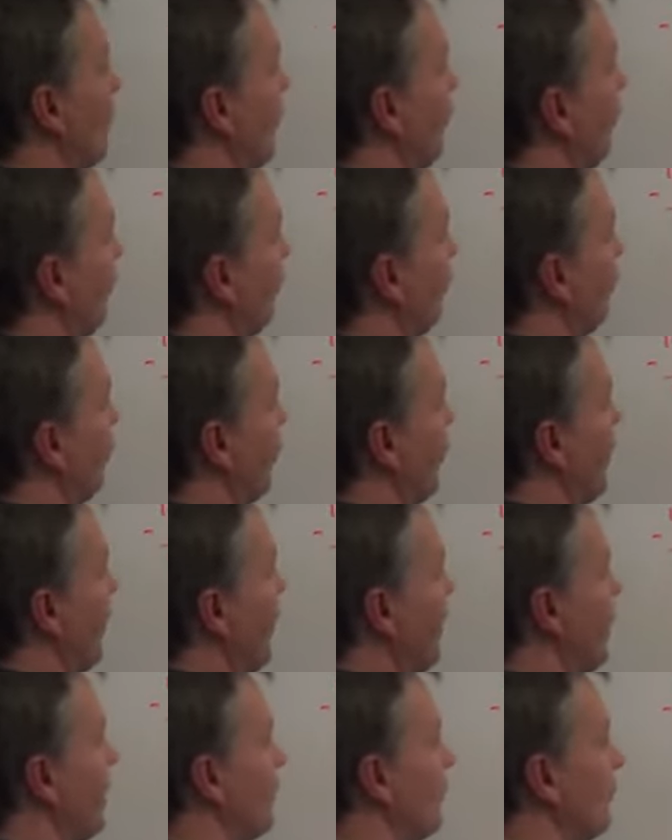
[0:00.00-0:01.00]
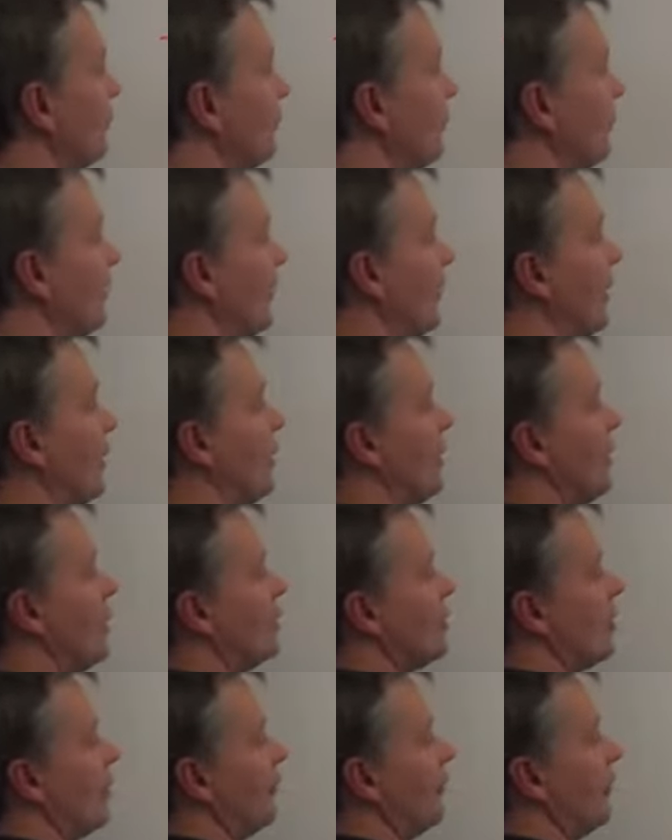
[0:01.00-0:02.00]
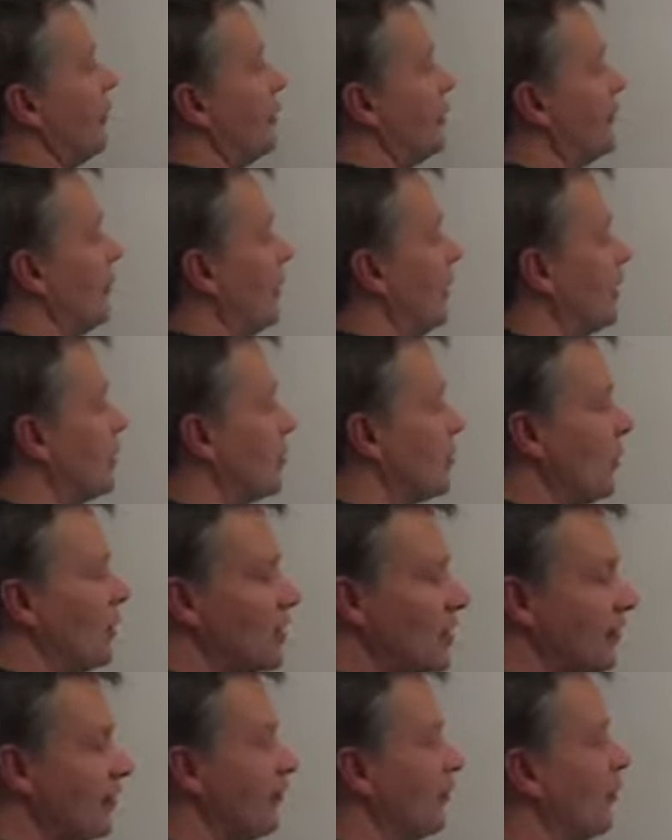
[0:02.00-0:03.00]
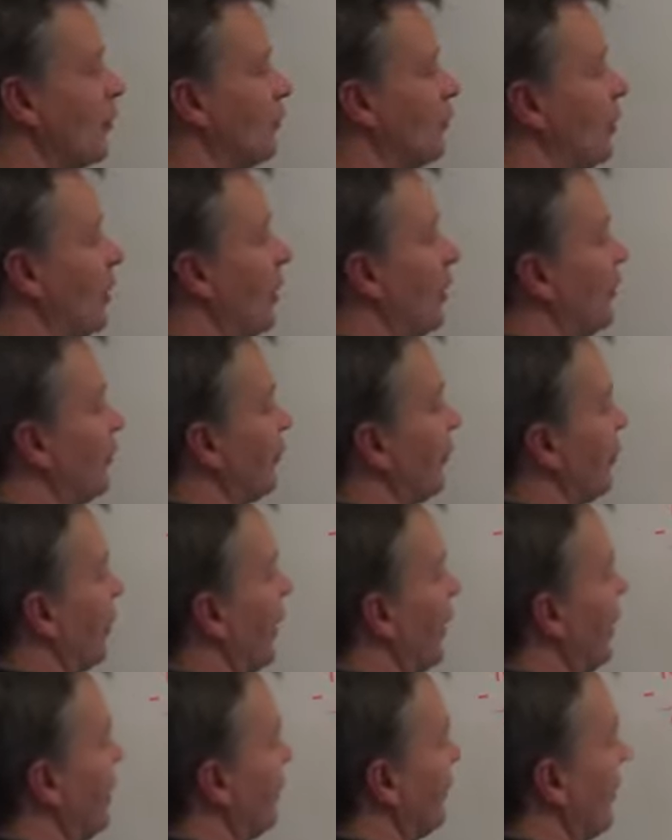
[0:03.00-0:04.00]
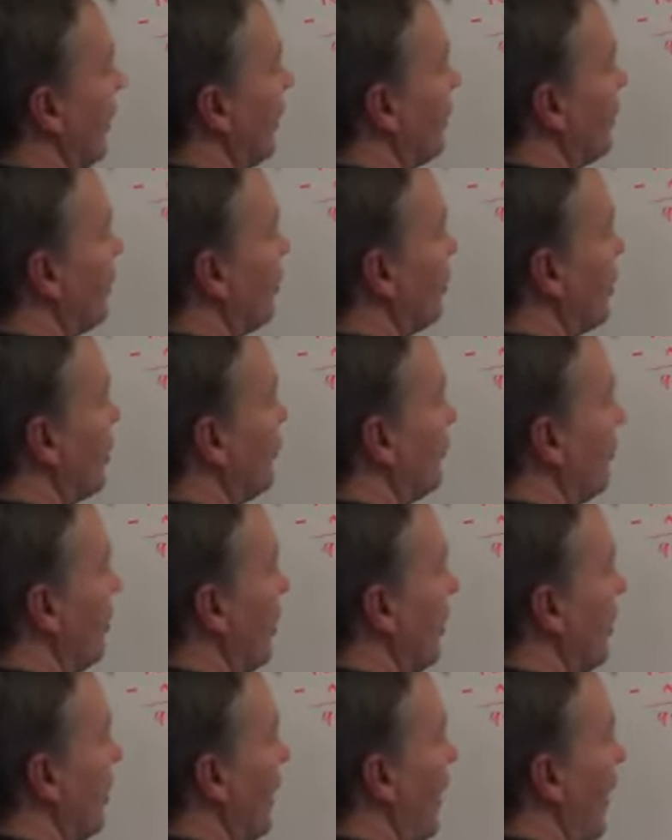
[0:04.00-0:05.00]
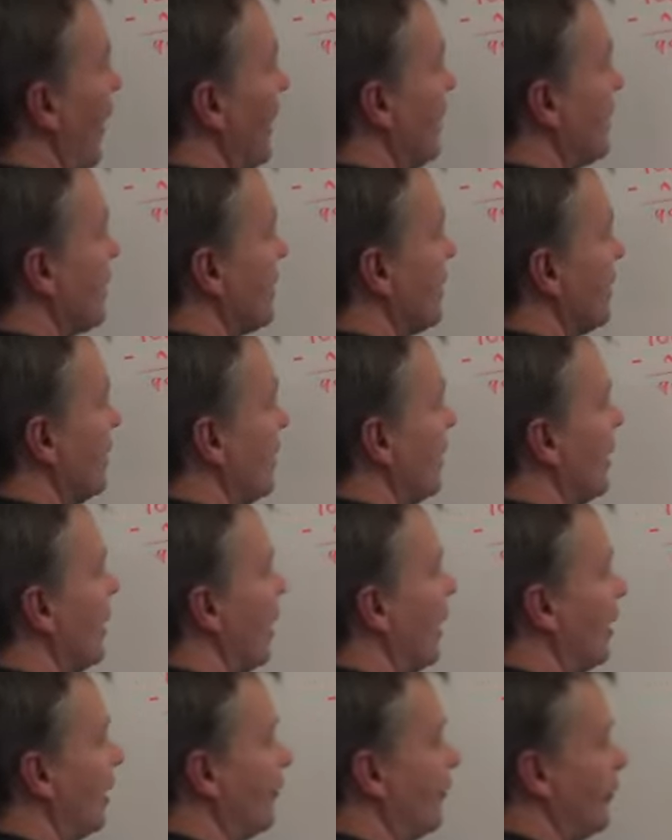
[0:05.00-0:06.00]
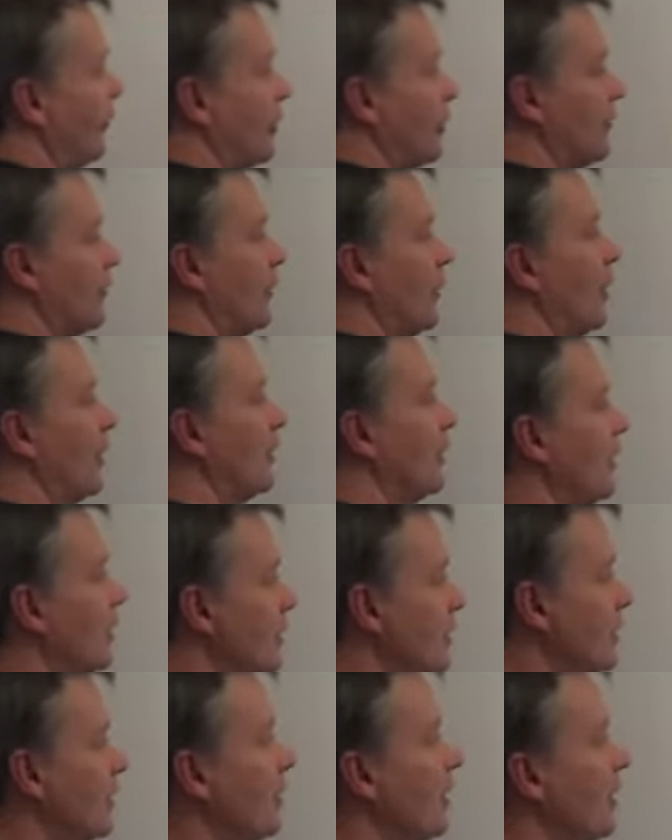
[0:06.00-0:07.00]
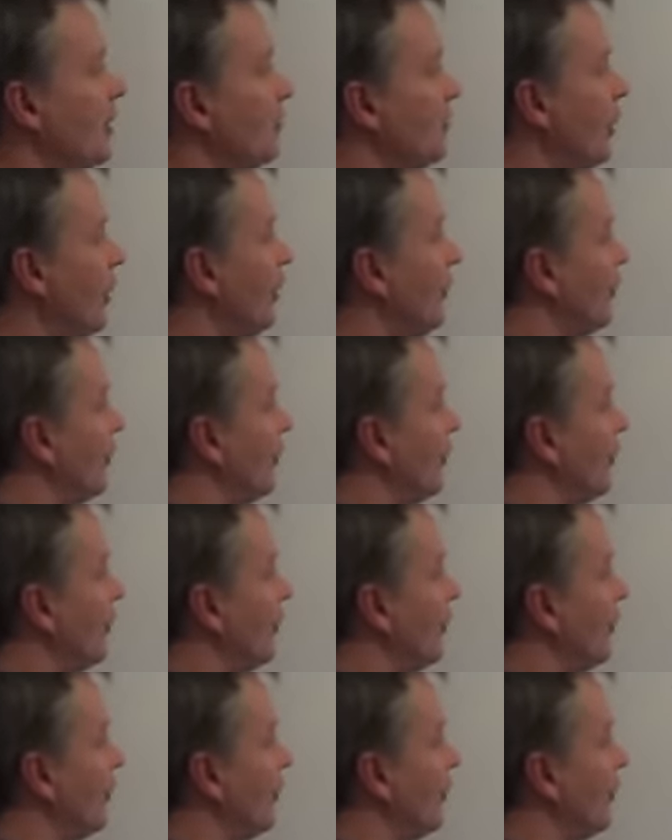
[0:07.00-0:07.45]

3. So if I divide 24 by 3, that will give me 8. And if I divide 99 by